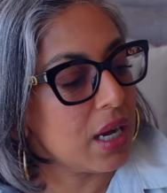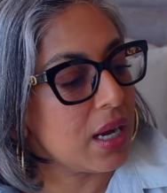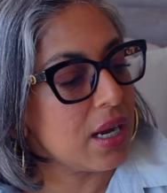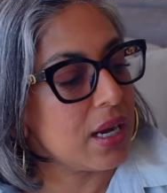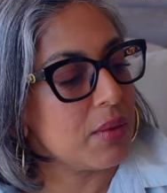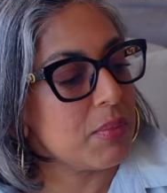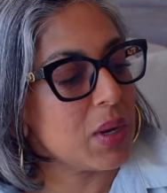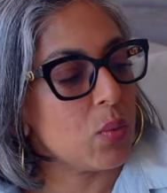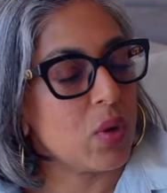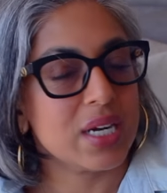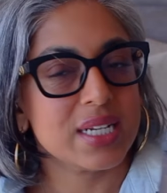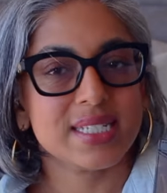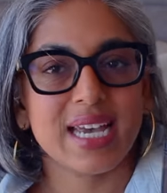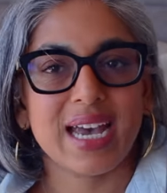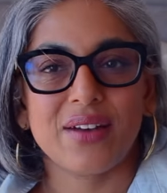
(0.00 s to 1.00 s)
I
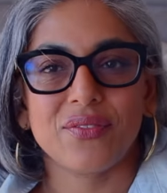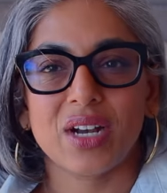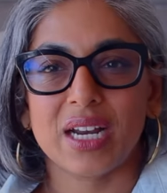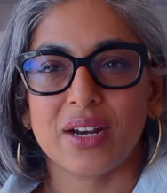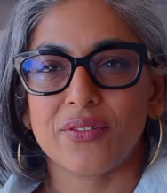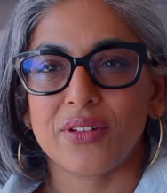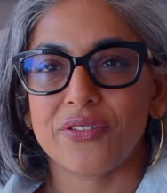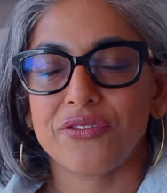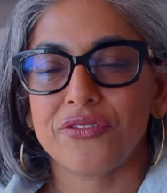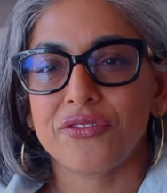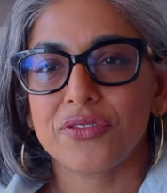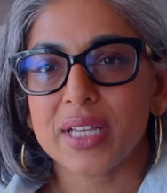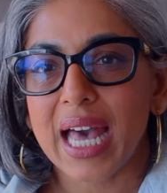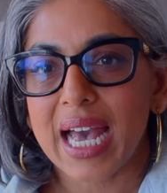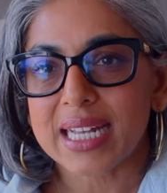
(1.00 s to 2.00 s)
wanted to have kind of a
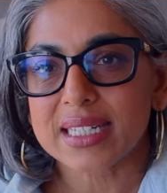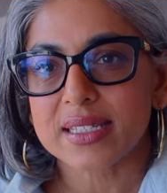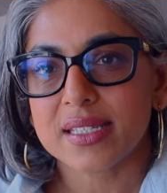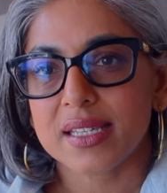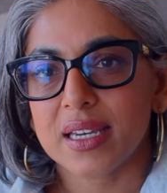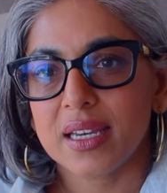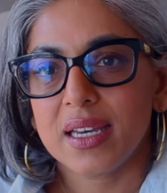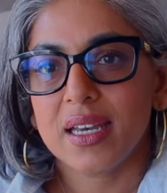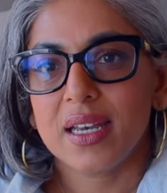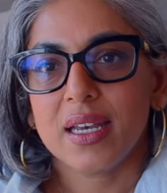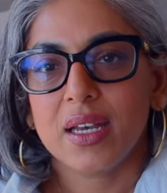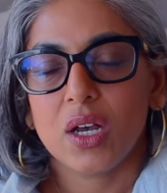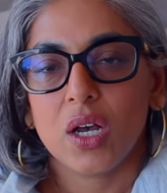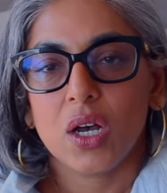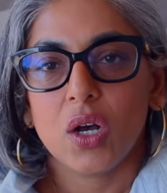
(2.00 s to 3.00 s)
flat
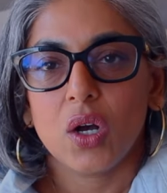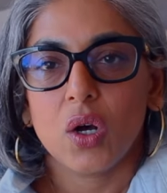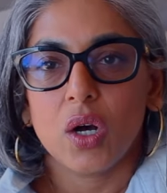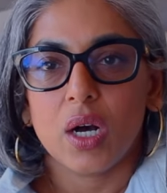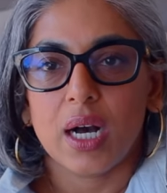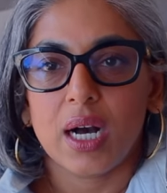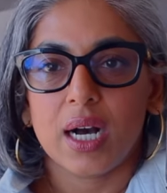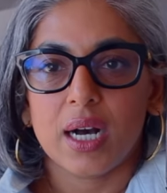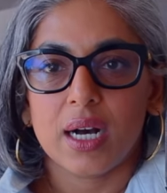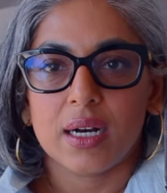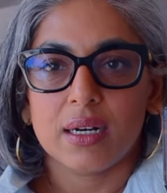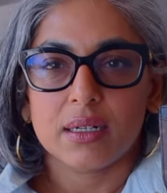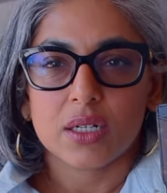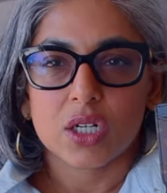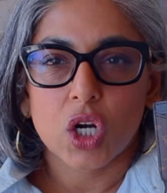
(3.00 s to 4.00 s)

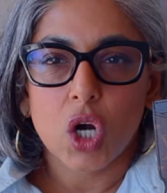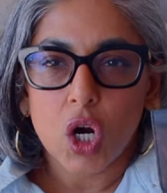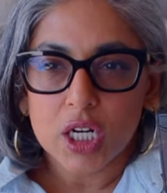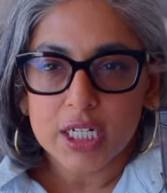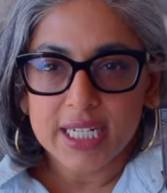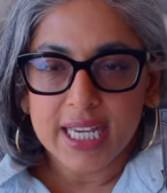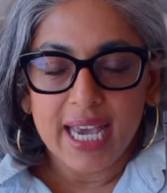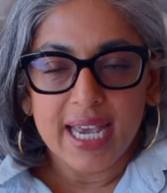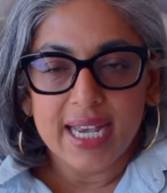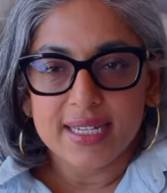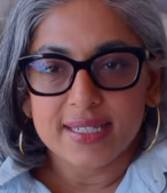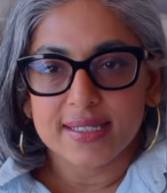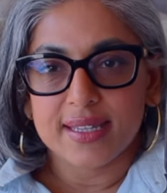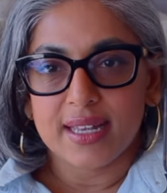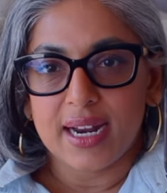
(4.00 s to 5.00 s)
card
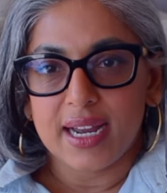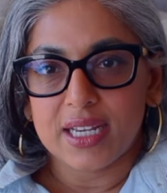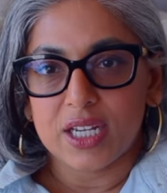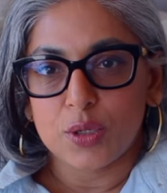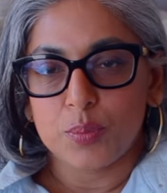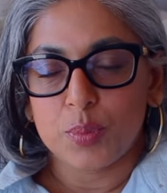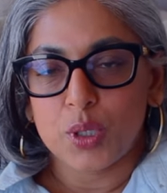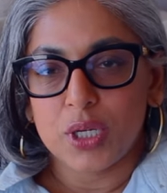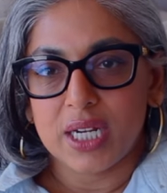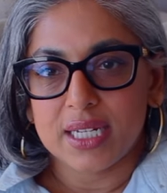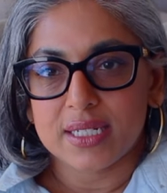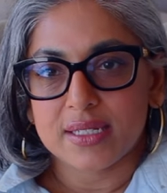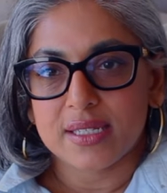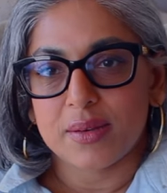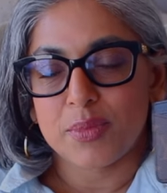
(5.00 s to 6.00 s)
case that I could put
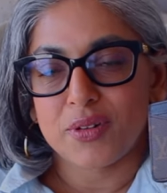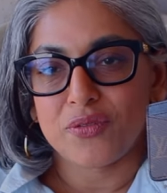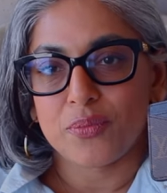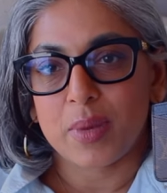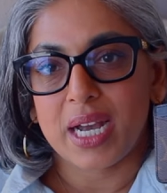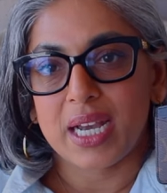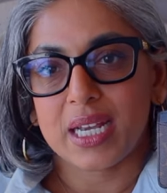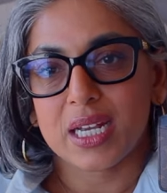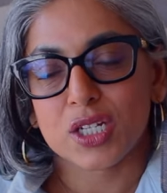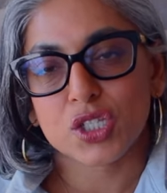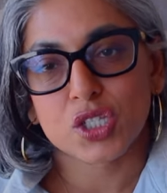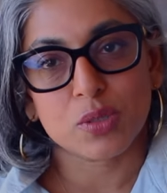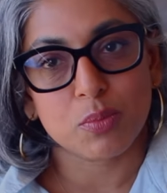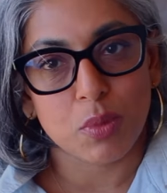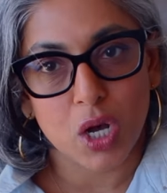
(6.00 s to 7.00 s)
in some of my
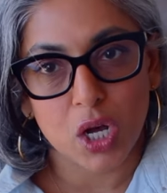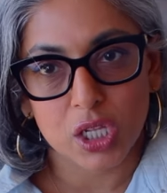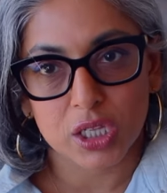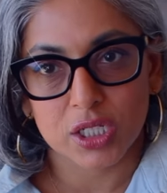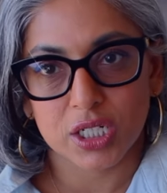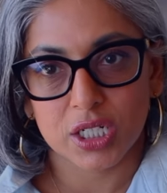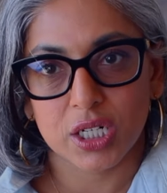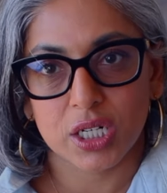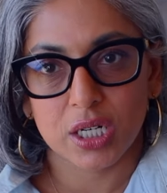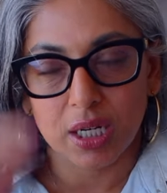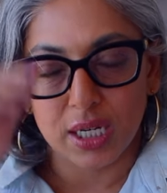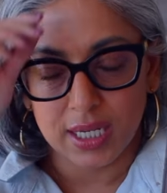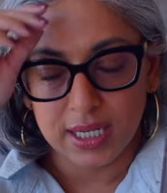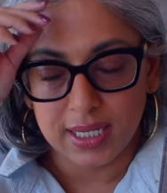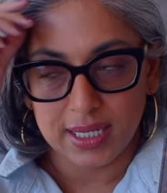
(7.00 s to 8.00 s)
smaller
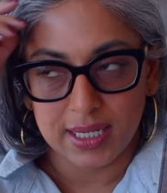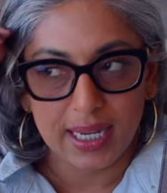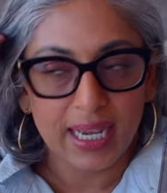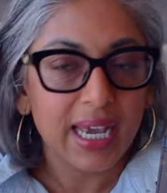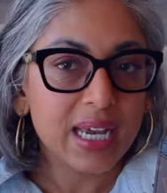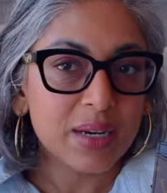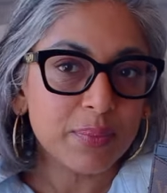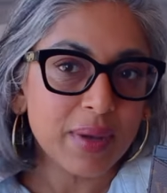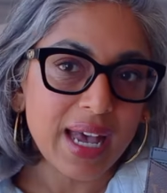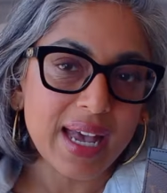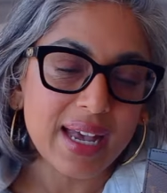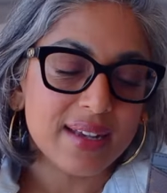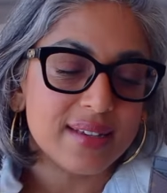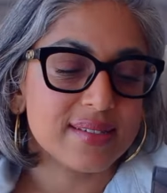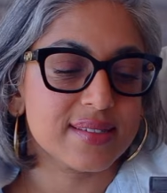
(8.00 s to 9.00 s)

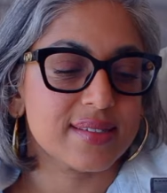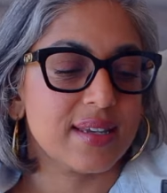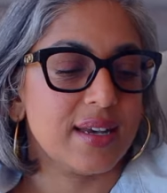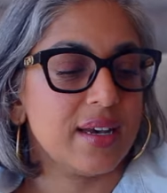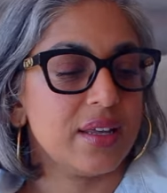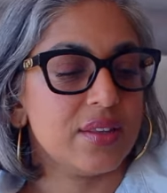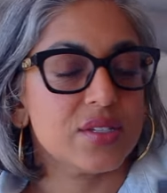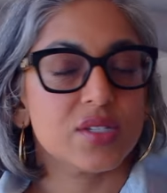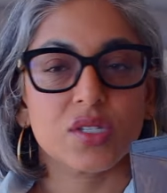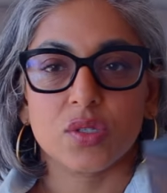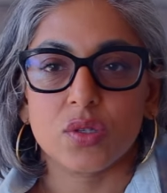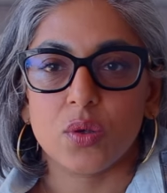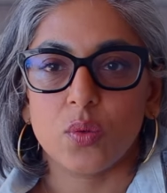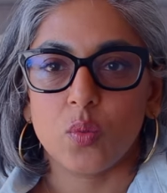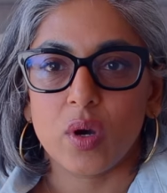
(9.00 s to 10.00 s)
handbags. This is
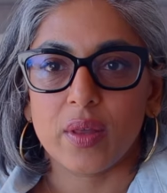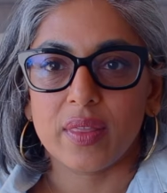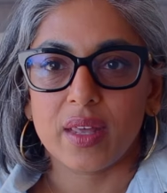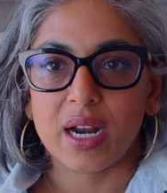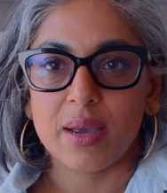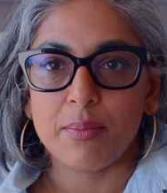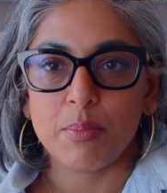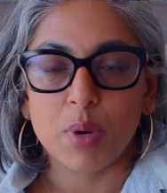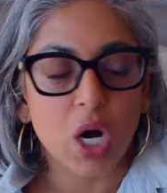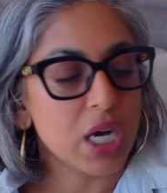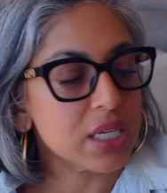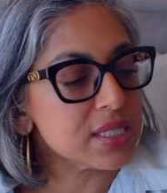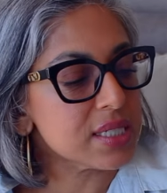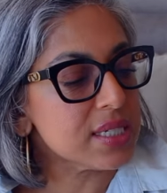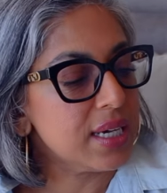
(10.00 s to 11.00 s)
the one that I
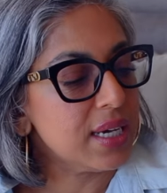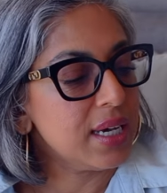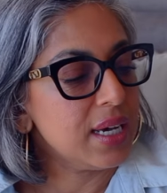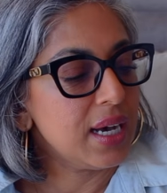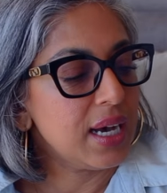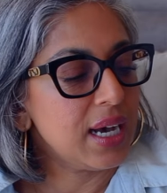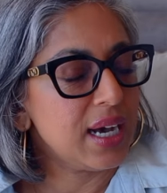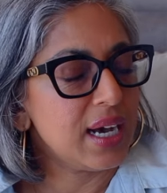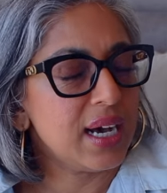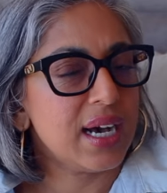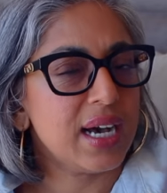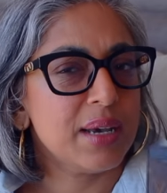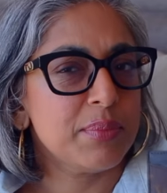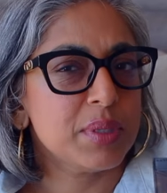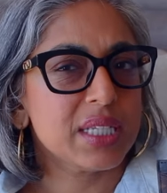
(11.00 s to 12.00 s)
bought.
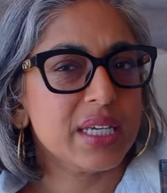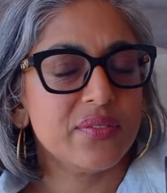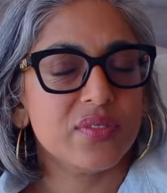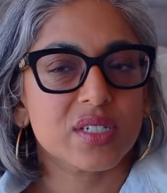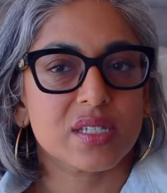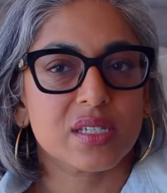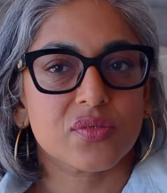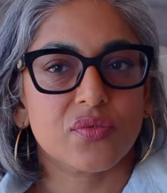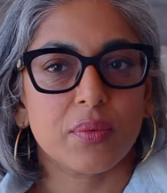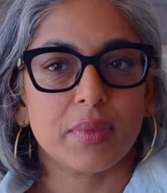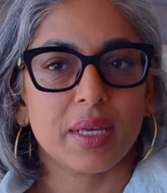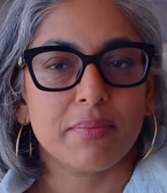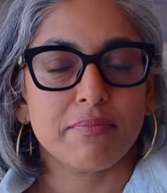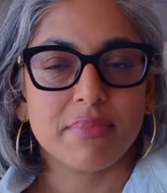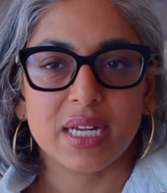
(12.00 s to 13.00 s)
I believe this is from
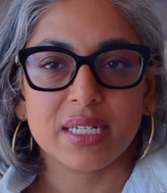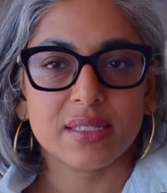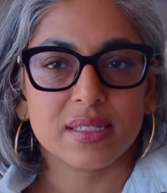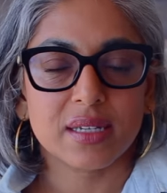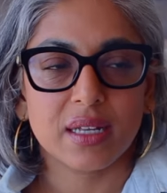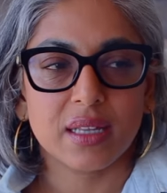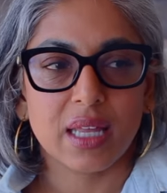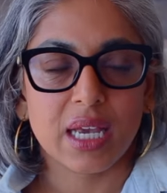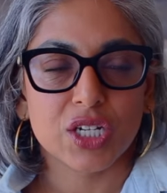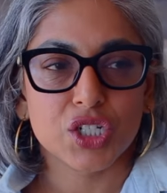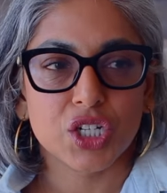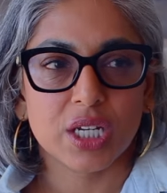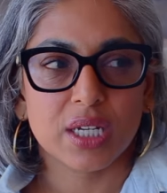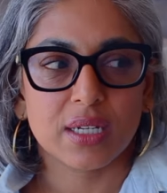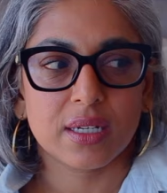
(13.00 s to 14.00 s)
the men's
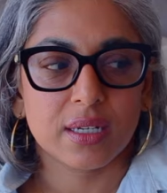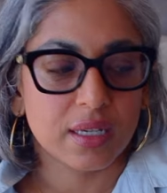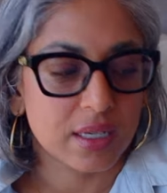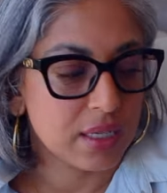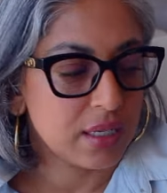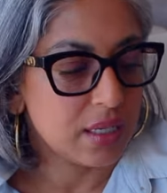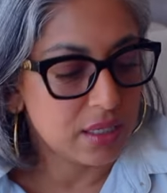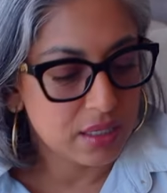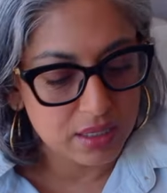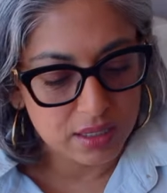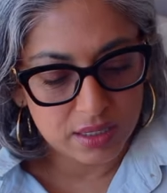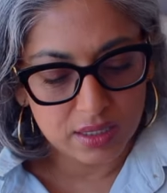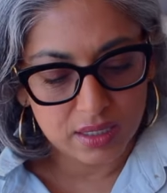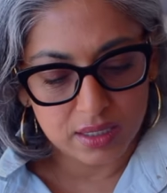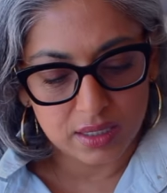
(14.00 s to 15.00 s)
collection.
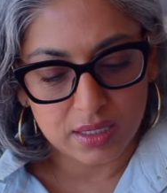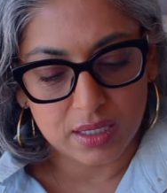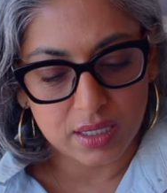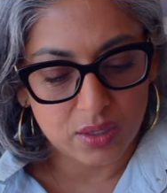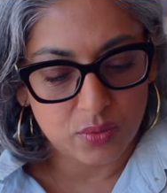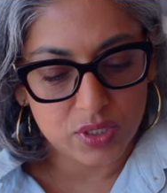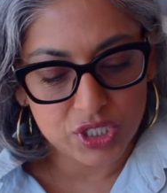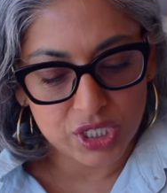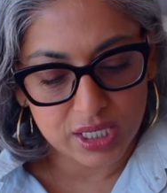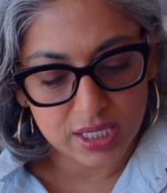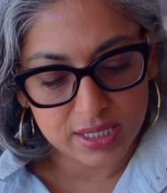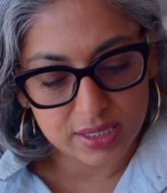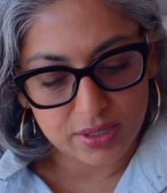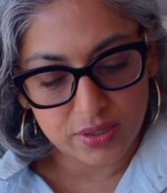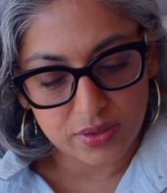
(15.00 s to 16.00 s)
I wish I
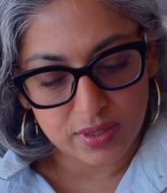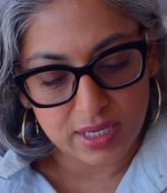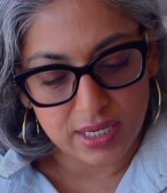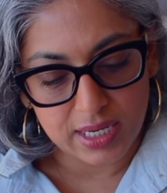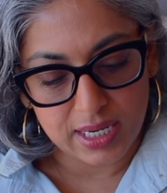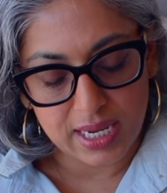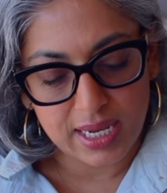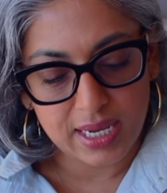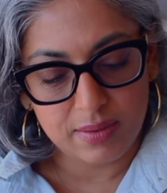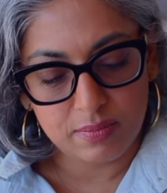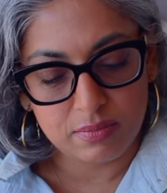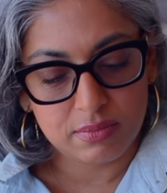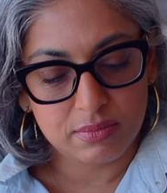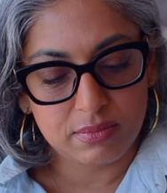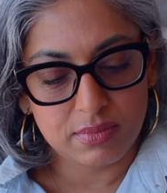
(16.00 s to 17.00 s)
could tell you the
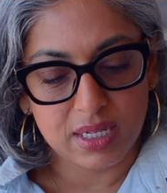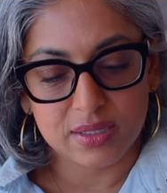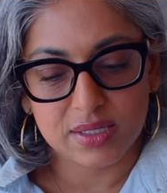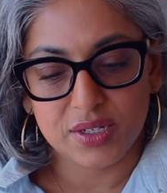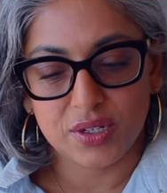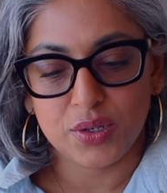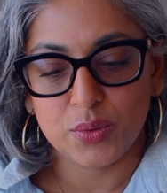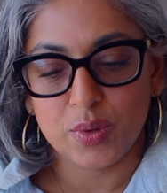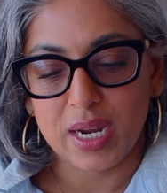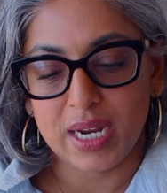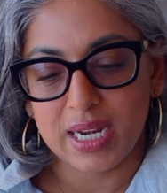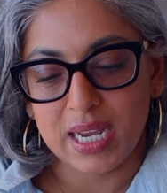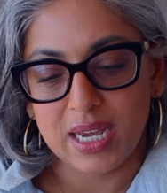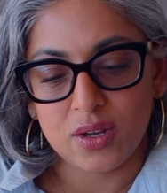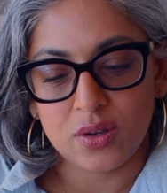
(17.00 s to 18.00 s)
name. I'll tell you right
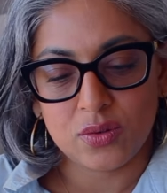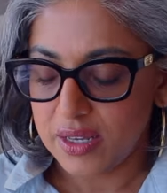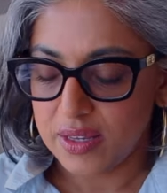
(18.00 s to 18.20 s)
now.